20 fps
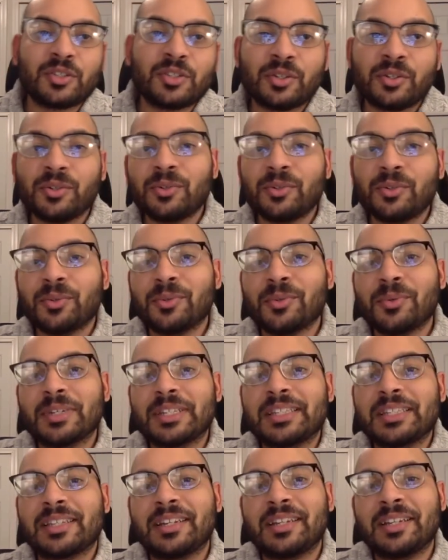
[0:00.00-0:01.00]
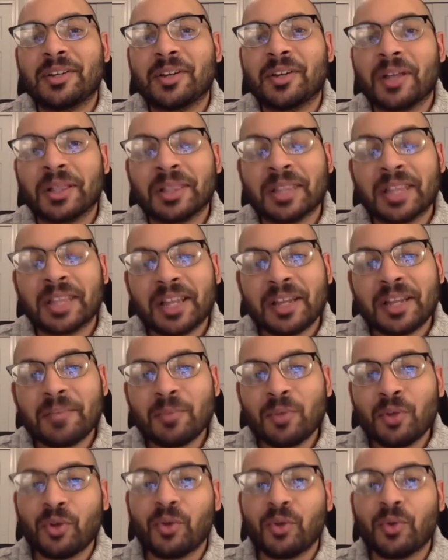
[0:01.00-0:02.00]
two City Year alum
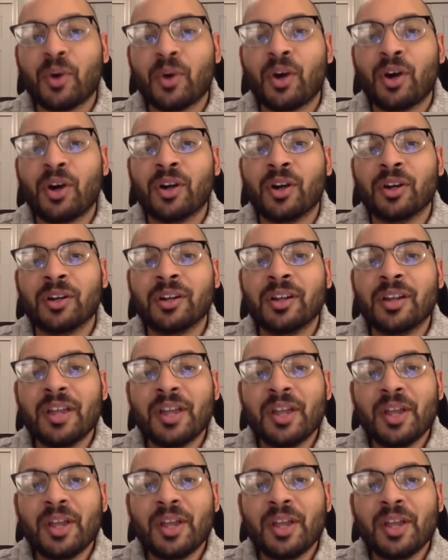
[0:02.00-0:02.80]
who are